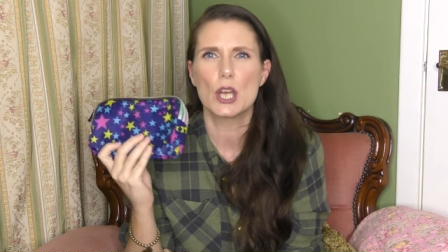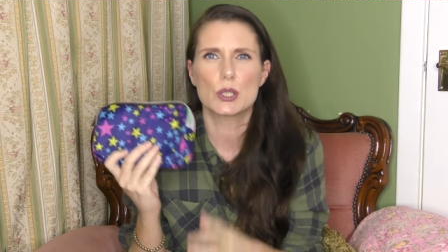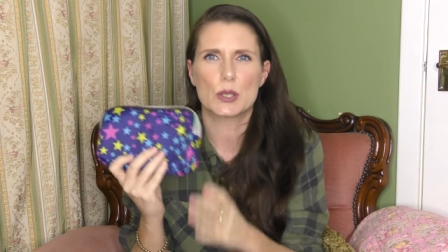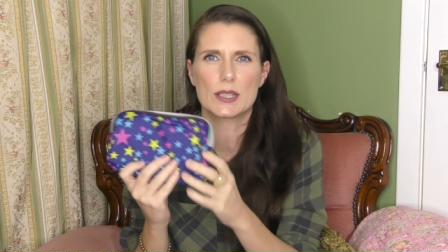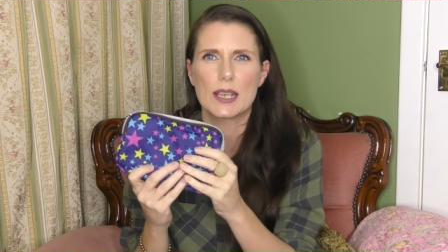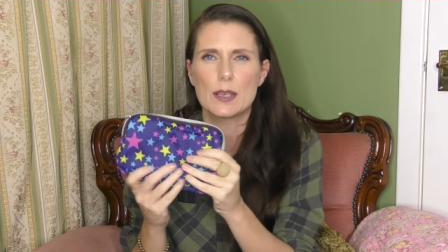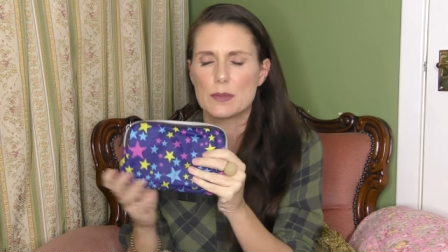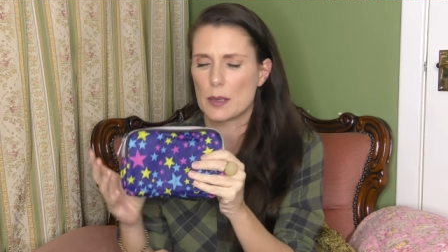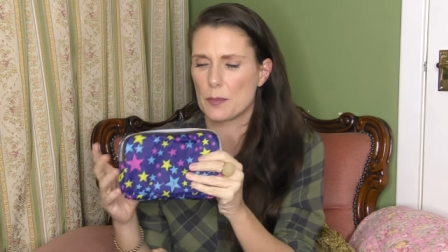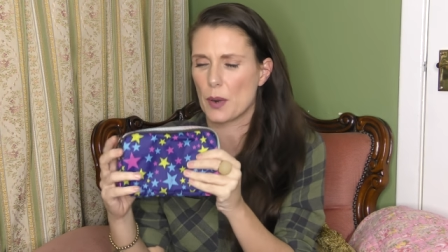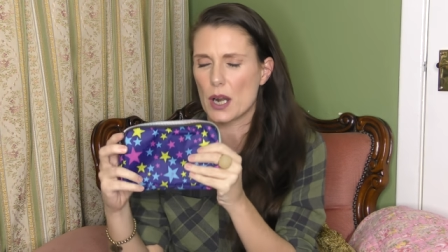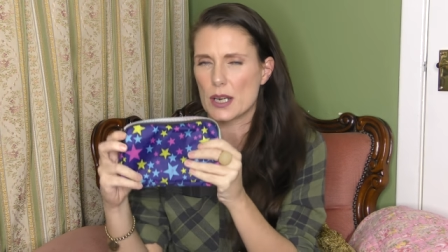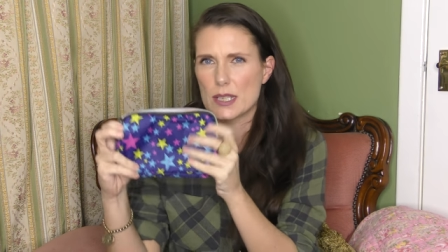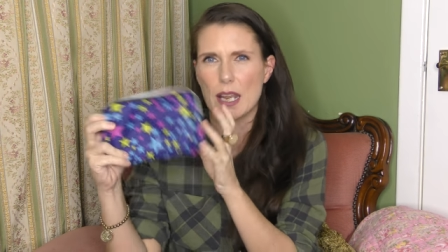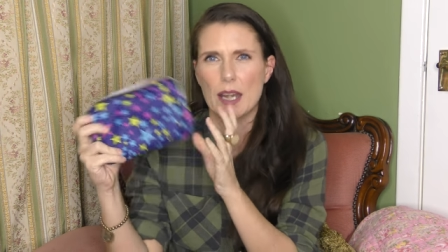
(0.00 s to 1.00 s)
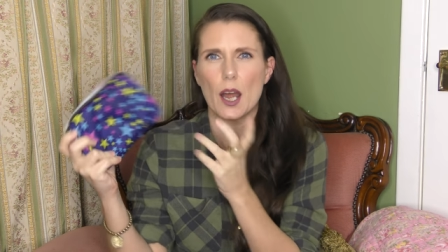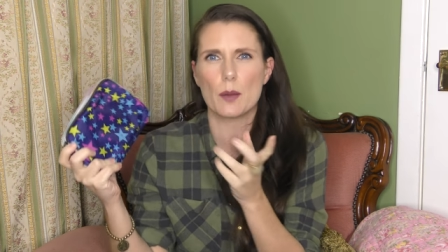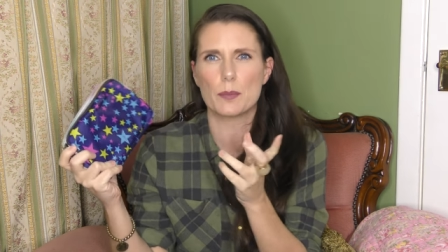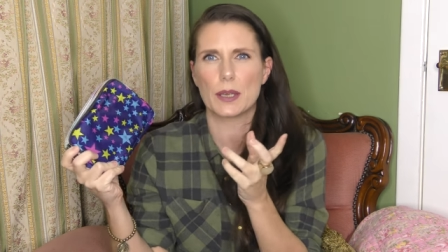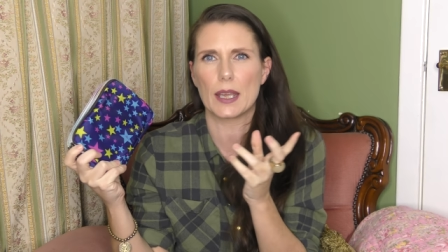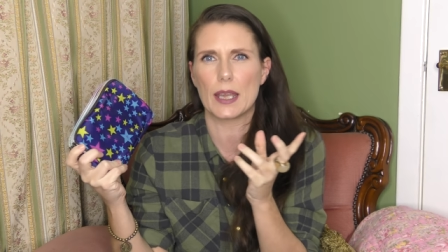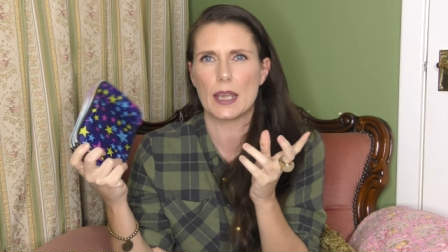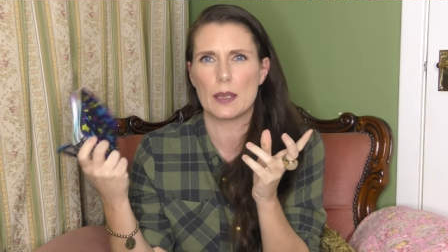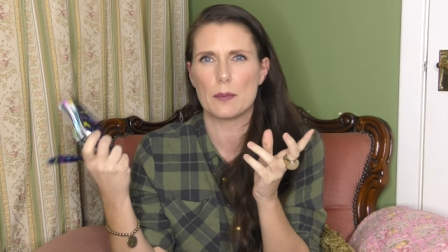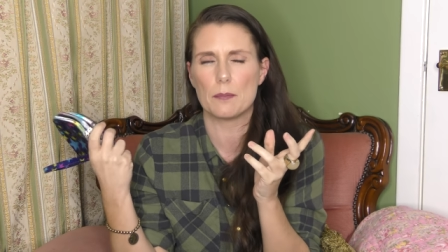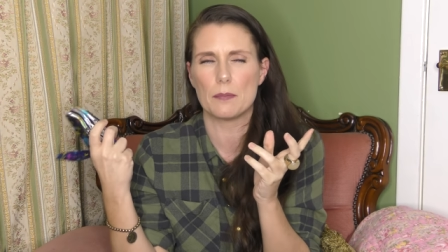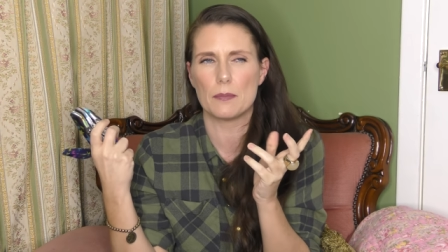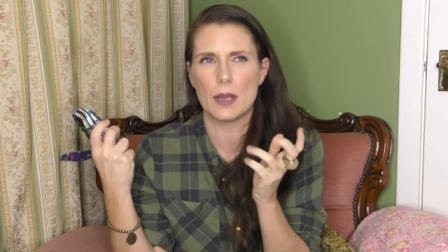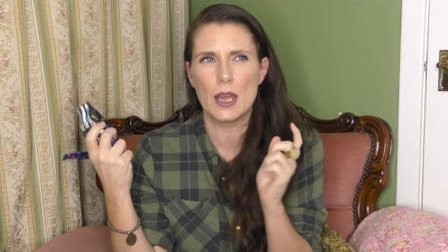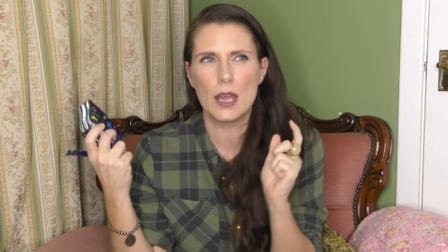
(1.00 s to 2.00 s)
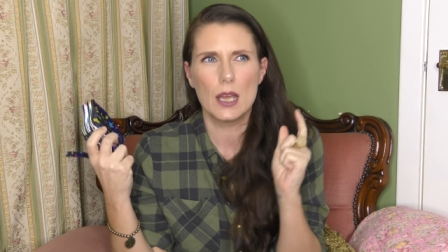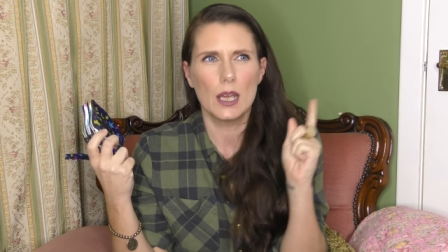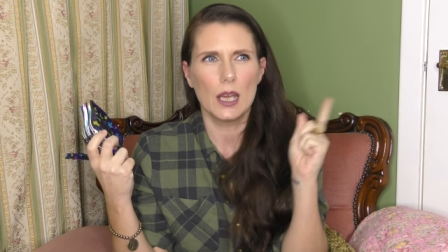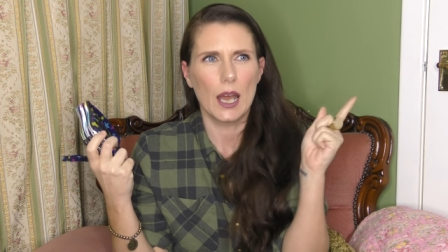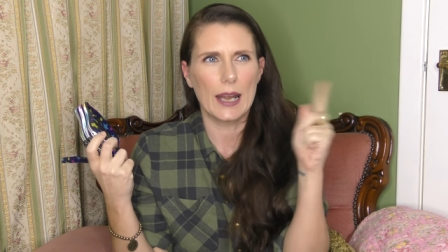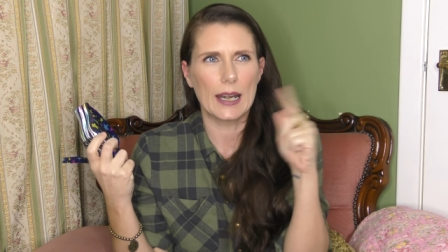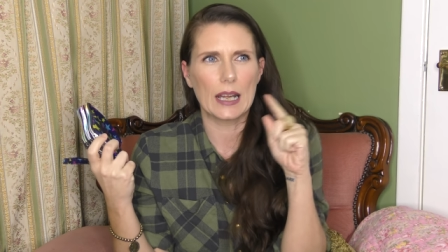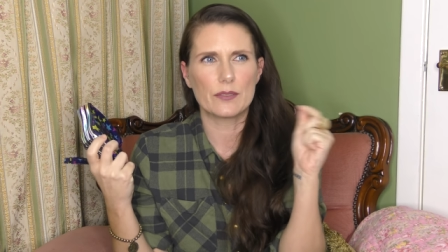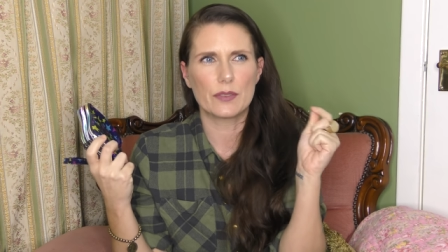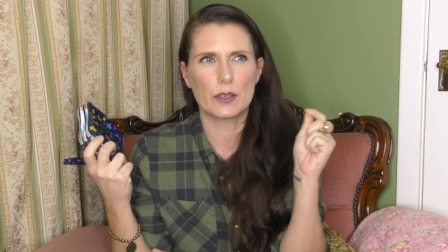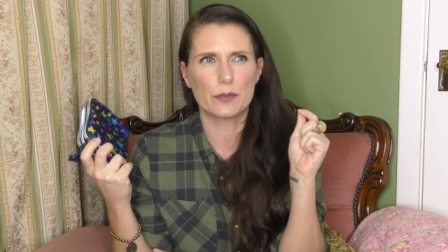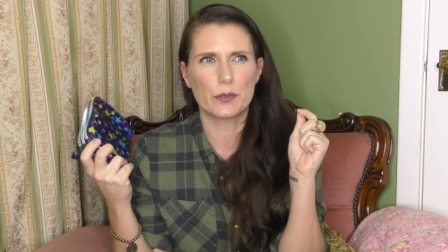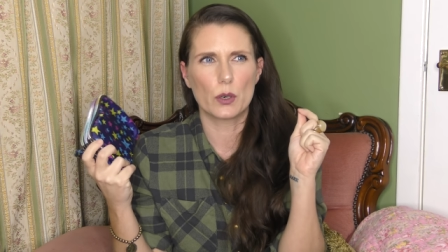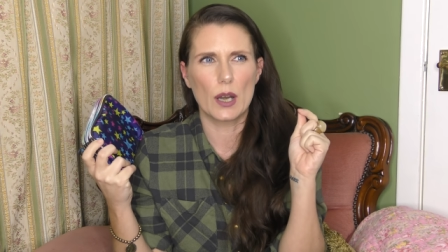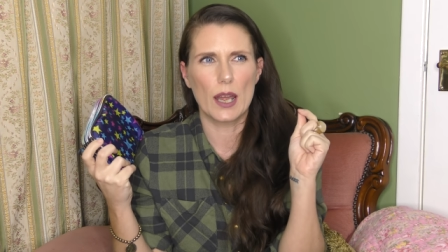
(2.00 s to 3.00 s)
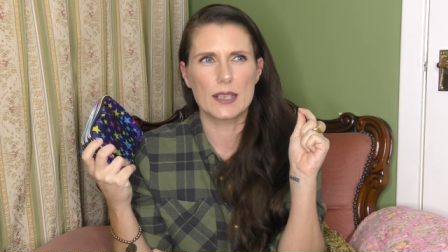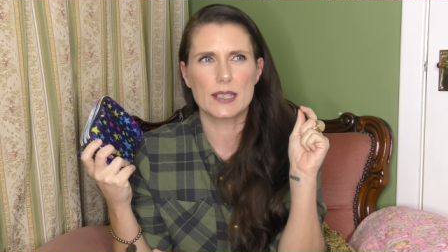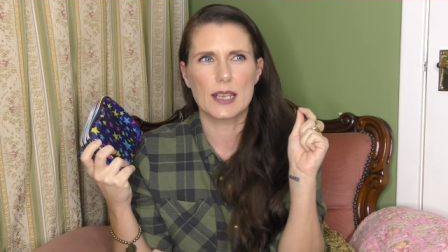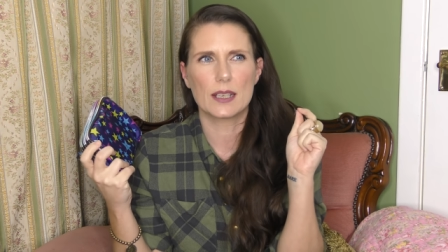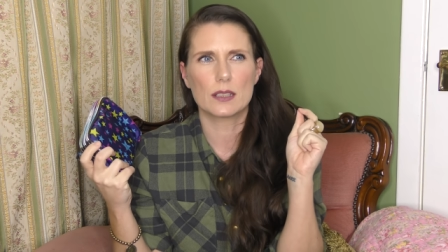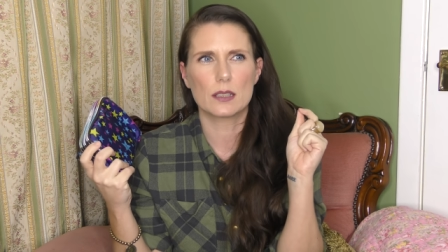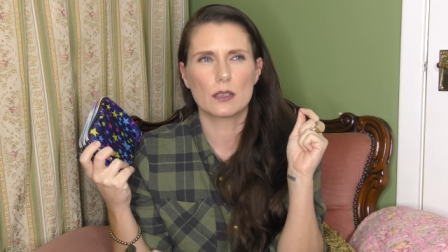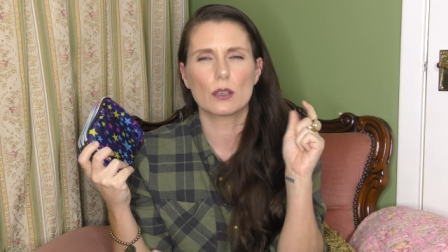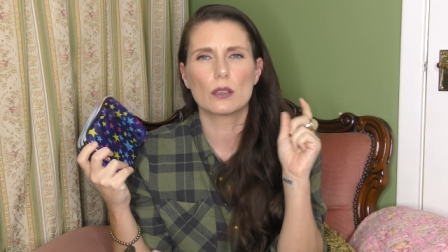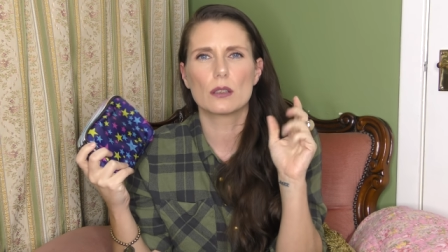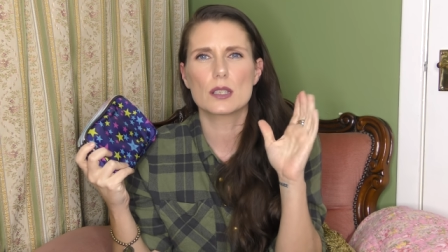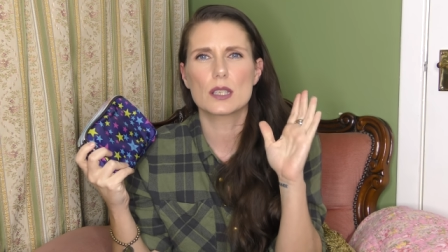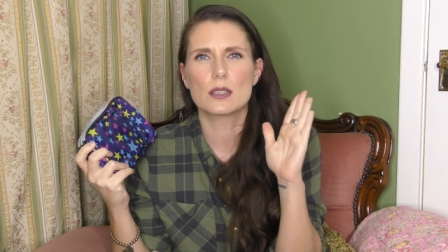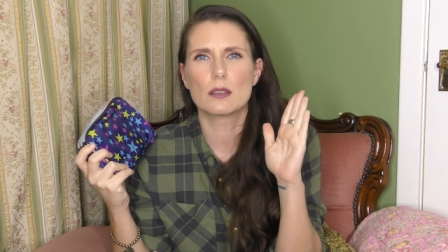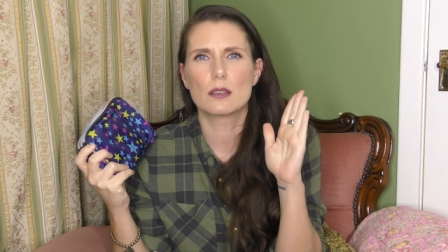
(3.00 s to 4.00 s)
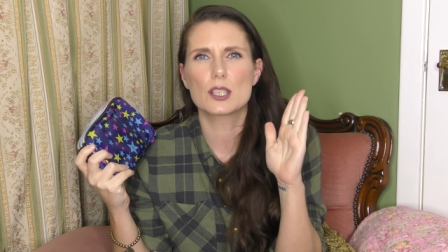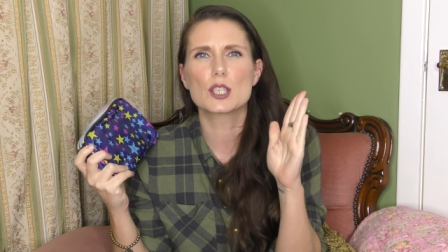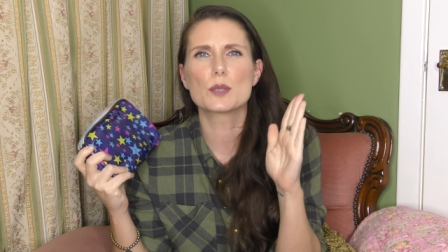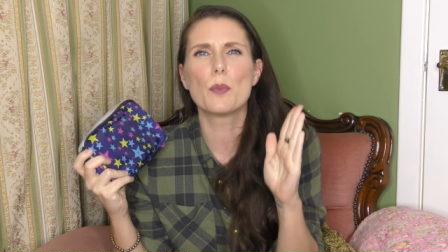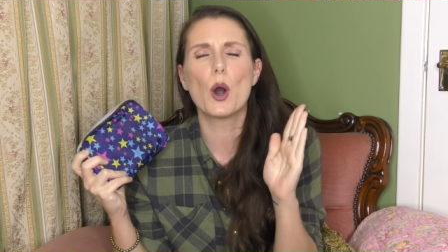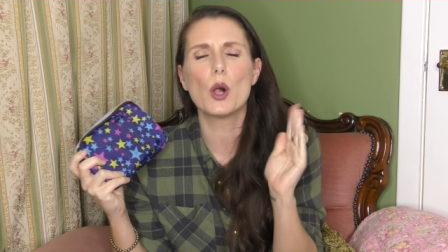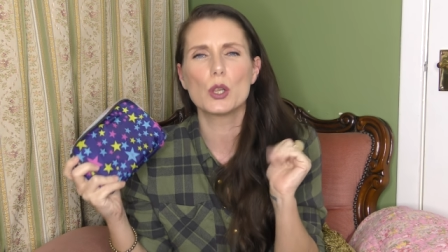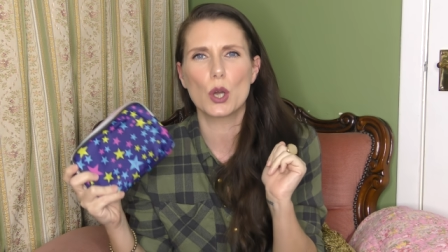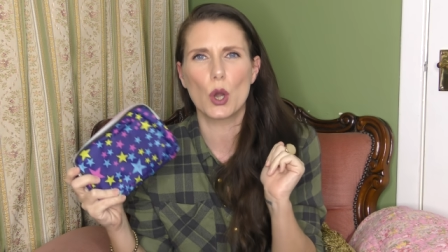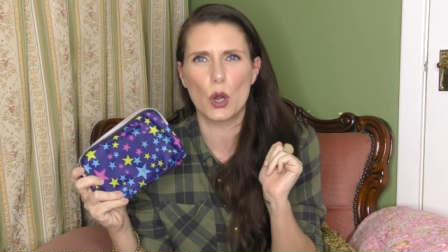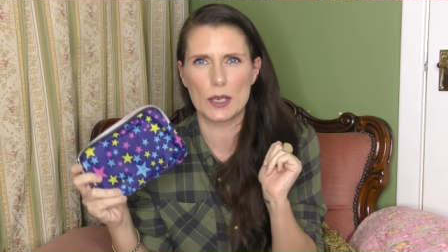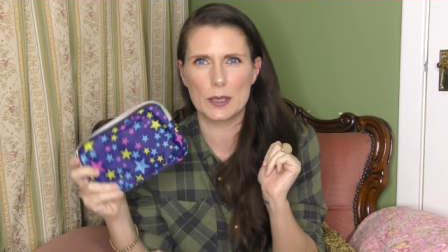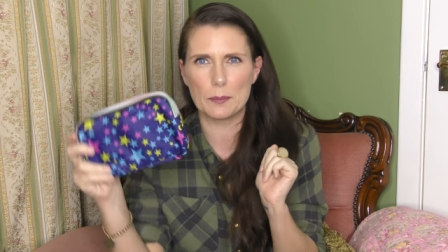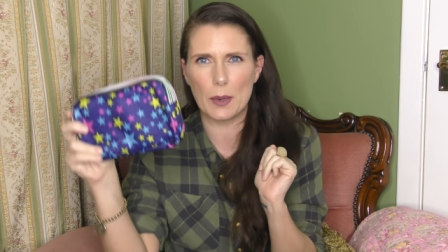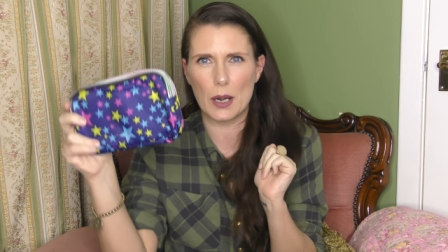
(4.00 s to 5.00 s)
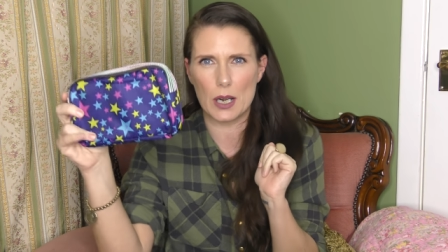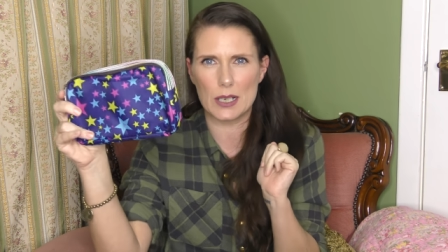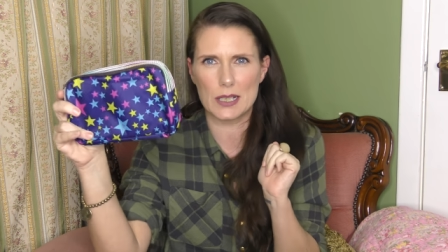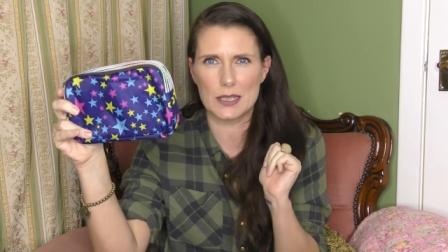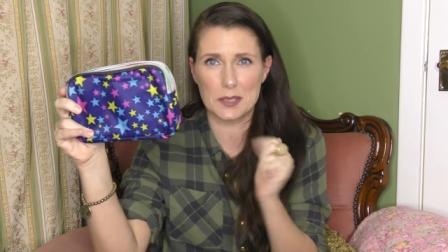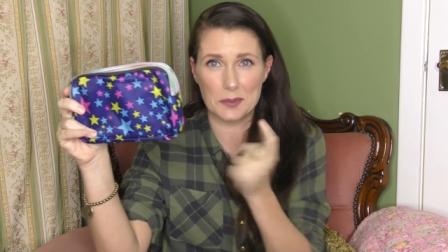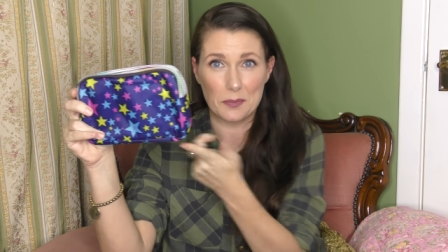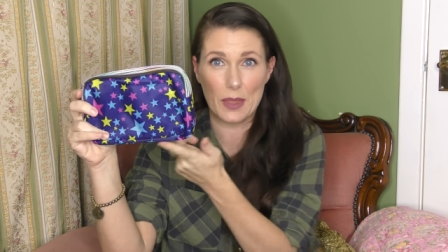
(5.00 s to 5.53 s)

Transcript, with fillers: So I typed in purse and up came an advert for it said small coin purse.